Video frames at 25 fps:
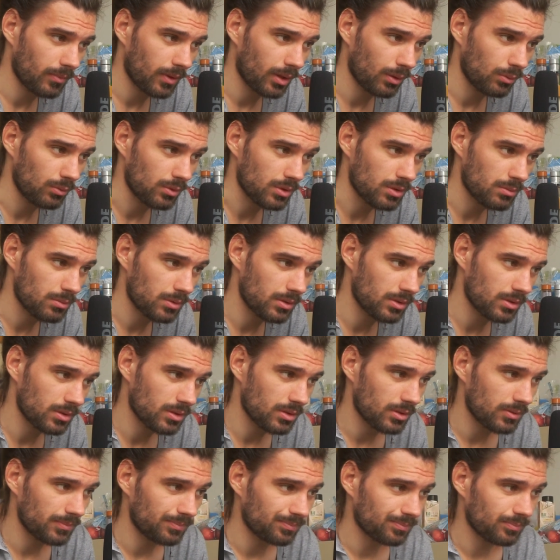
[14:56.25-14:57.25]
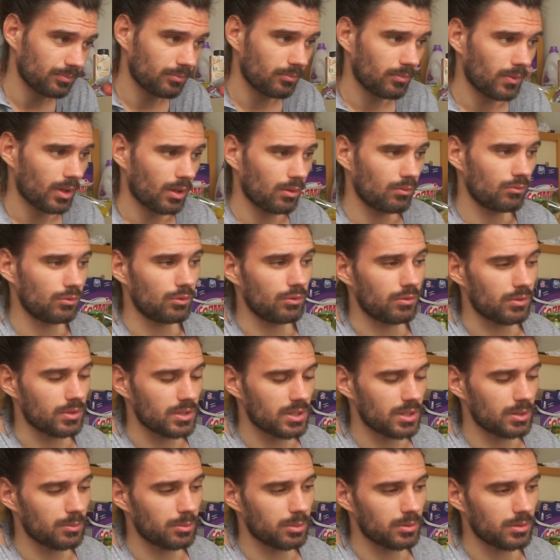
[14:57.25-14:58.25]
which means with a
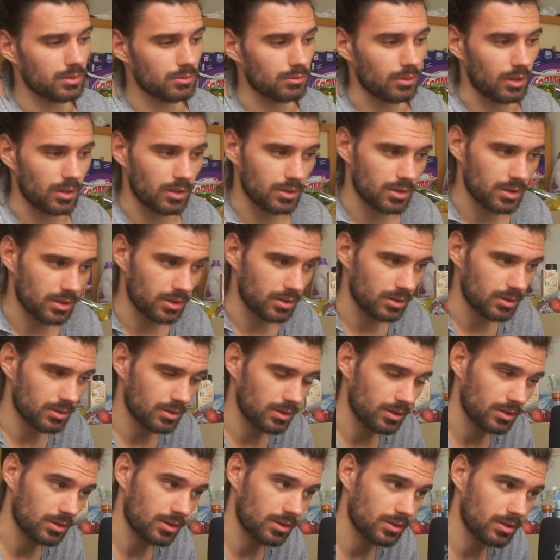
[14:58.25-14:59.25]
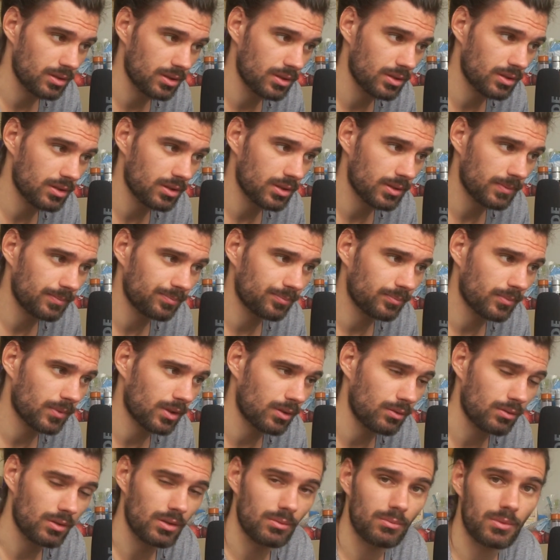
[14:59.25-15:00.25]
simple strategy such as this,
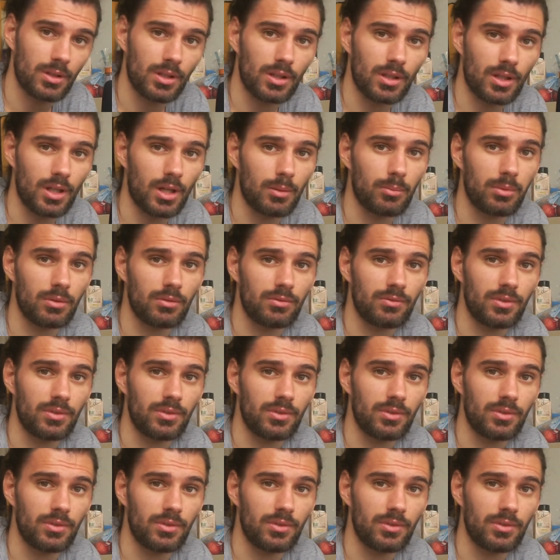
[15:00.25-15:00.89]
you can make a couple of